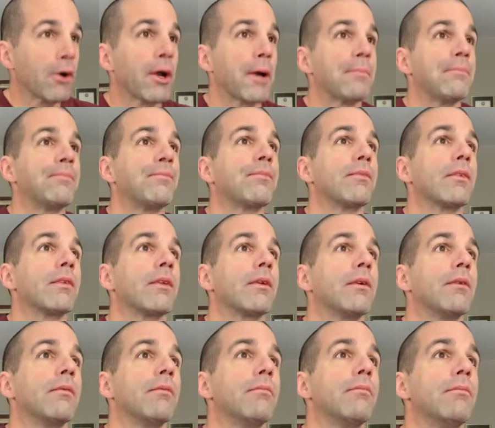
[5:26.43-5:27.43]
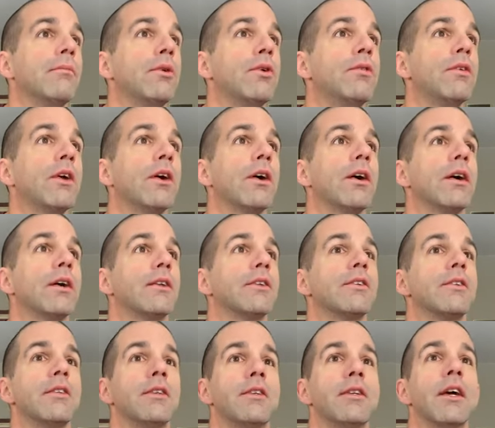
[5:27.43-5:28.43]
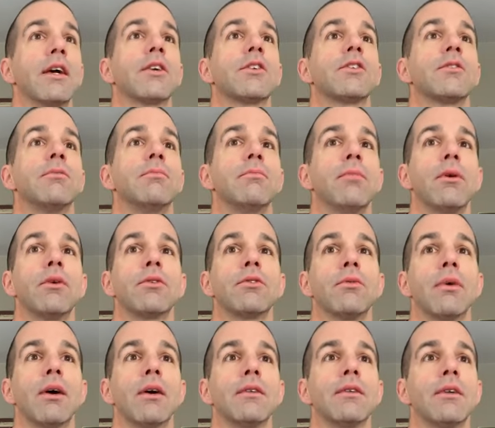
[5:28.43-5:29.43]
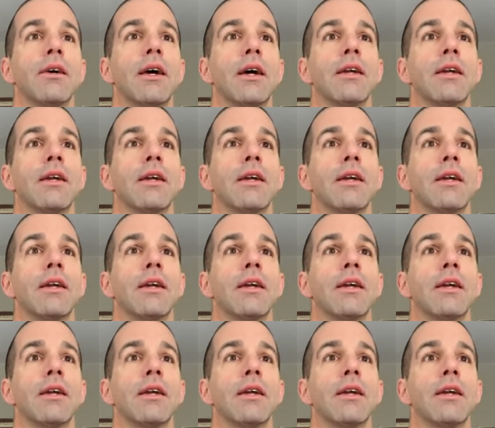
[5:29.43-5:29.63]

Okay, moving on to the next most, well,